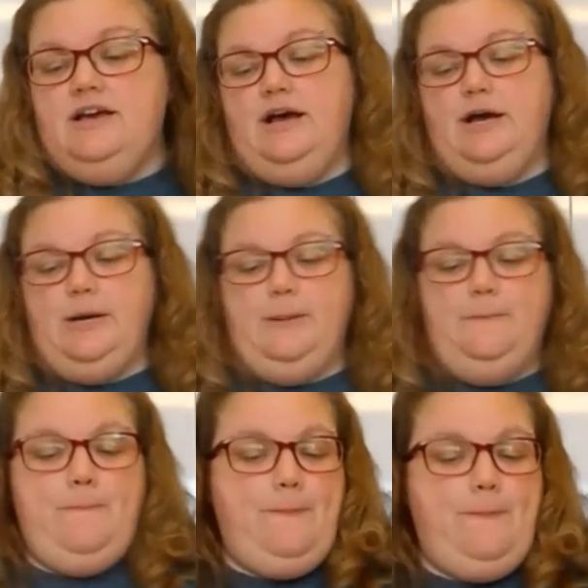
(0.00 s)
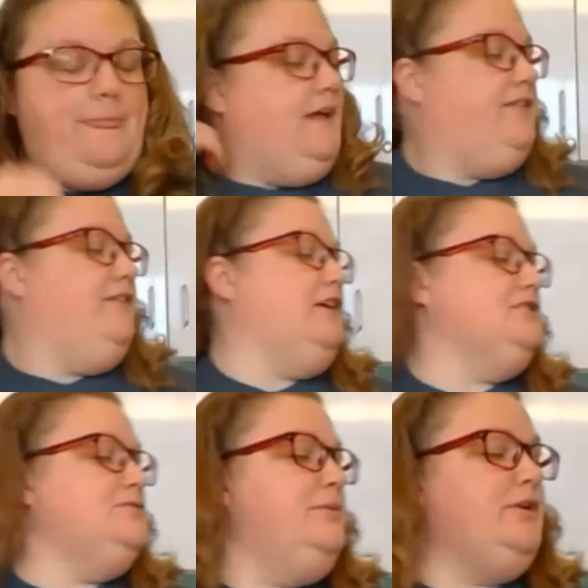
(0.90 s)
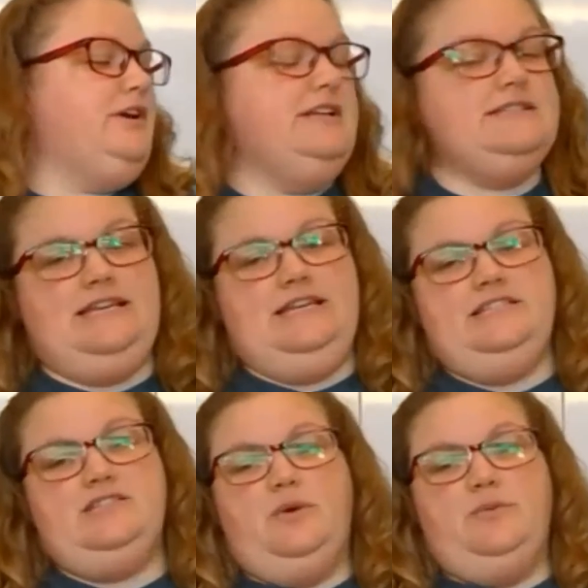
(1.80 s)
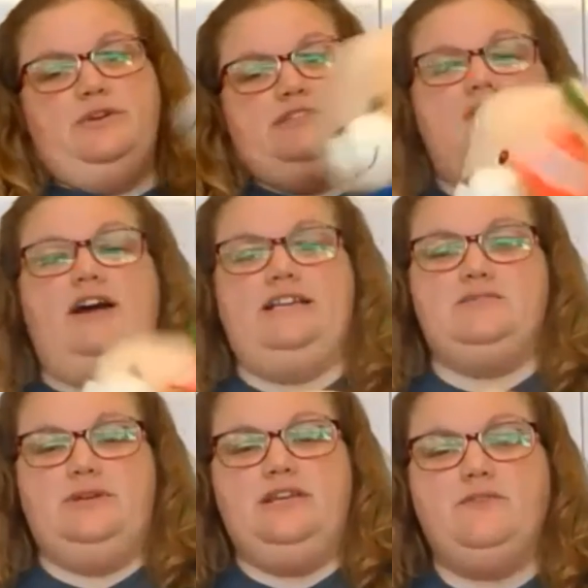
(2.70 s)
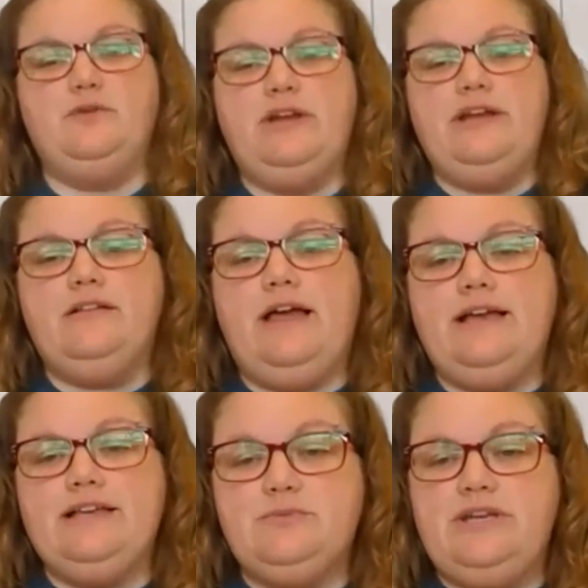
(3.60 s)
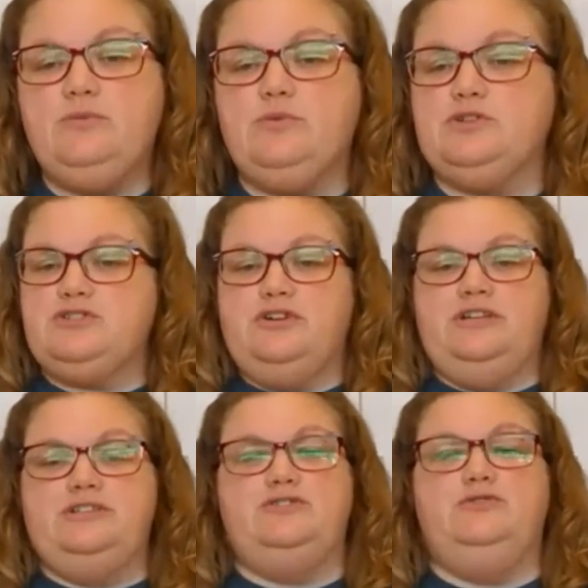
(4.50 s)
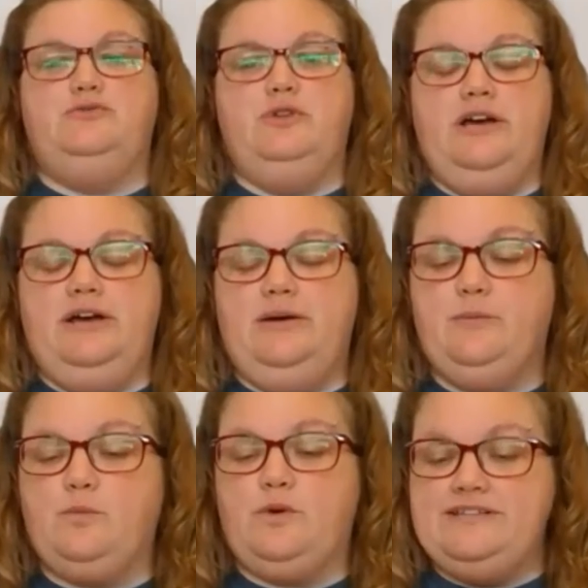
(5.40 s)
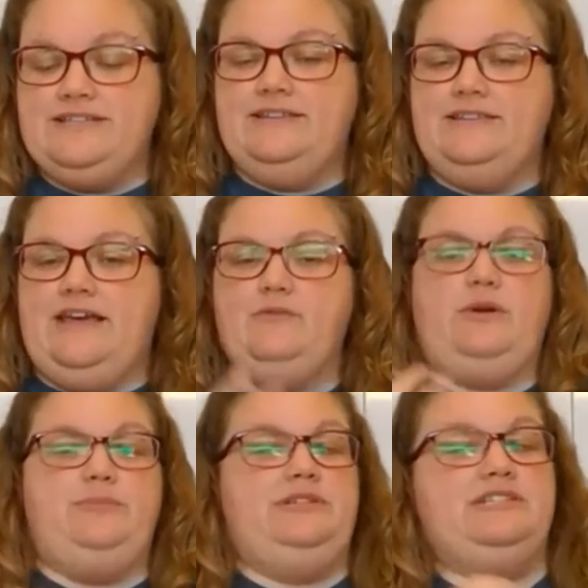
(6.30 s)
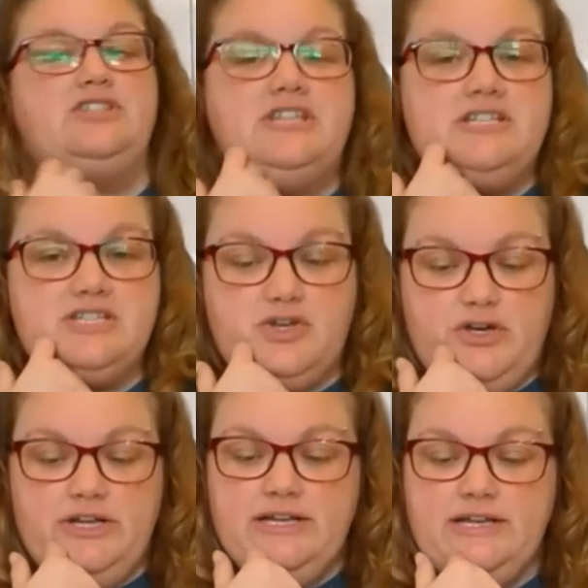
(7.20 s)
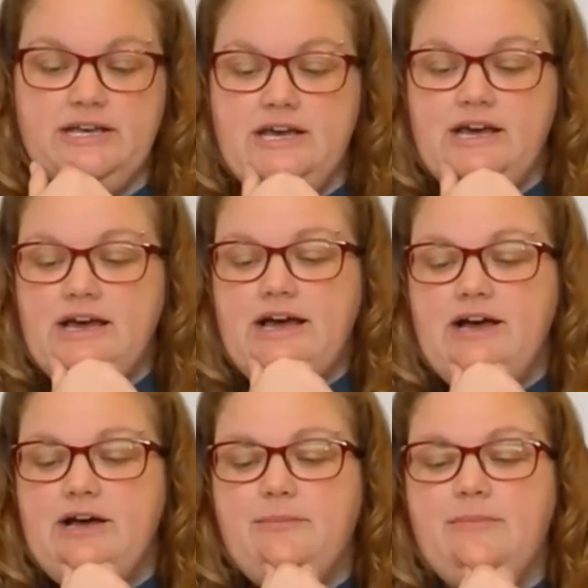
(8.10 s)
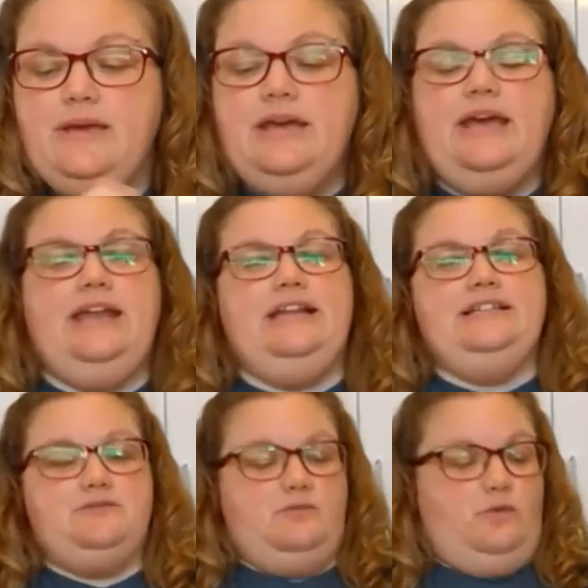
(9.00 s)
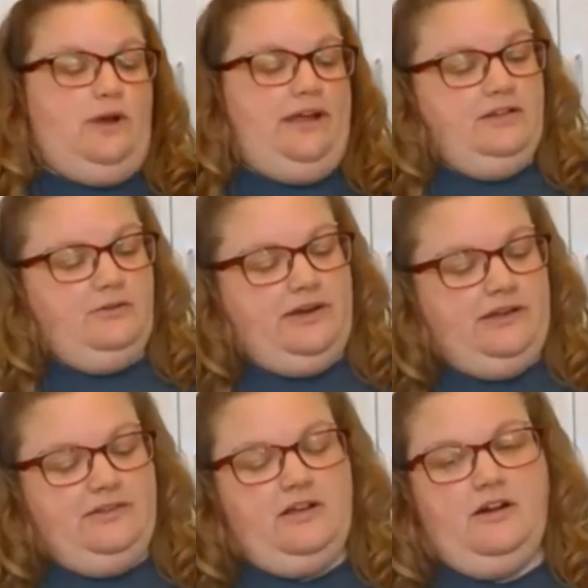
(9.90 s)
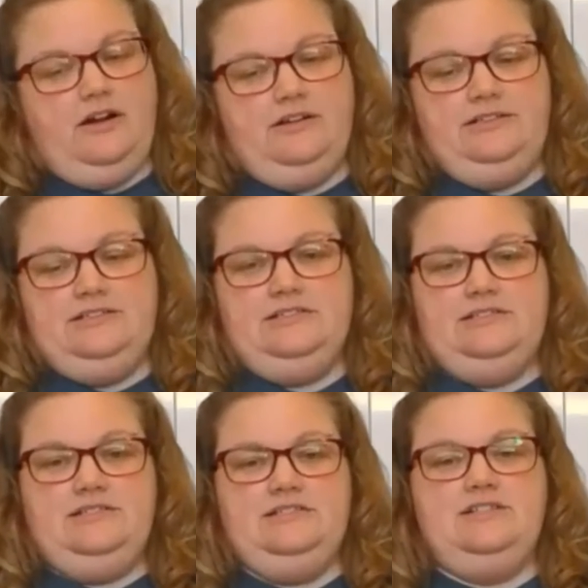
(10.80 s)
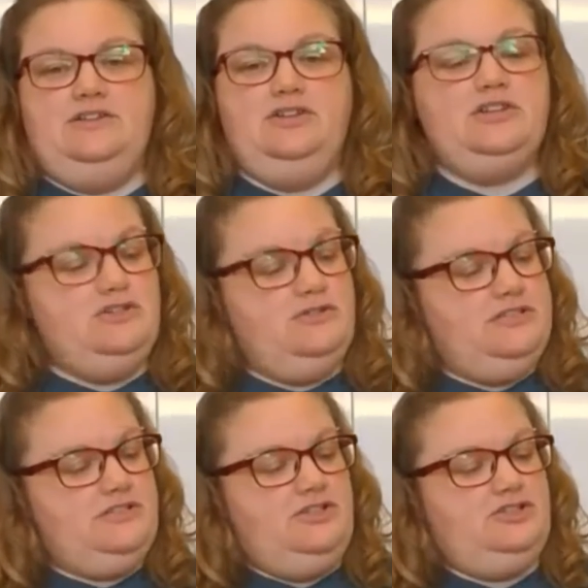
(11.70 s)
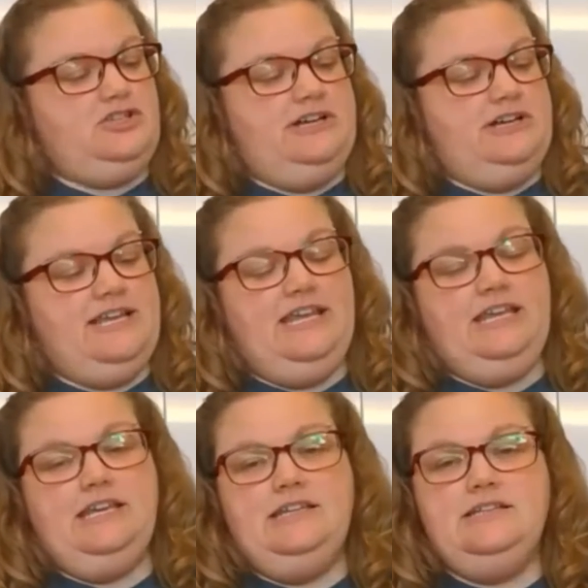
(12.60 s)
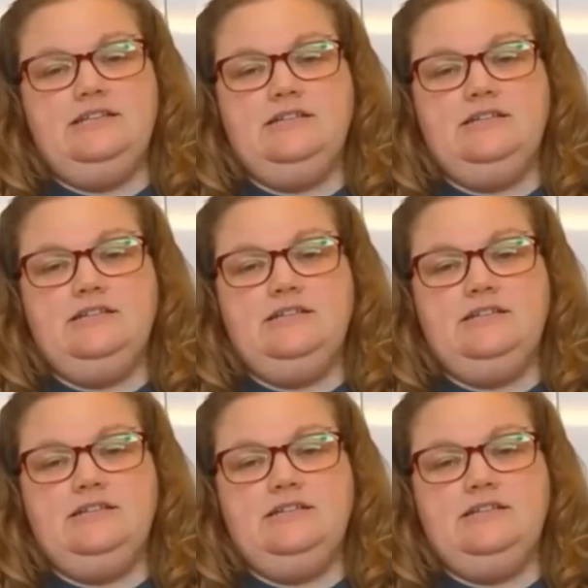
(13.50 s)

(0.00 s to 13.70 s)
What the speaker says: The first one we're going to sing is the one we sang last week. If you were here last week, we're just going to re-sing that. Repetition is good. And it's Round Around the Garden. So you can do this on your child's hand.